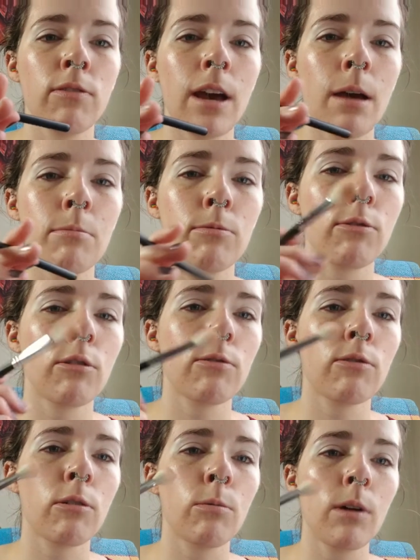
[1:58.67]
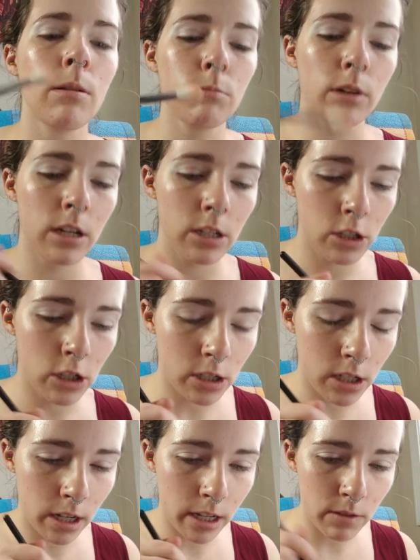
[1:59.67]
M441 brush,
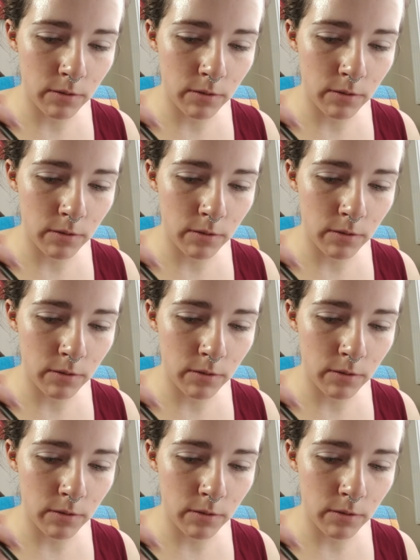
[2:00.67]
just a nice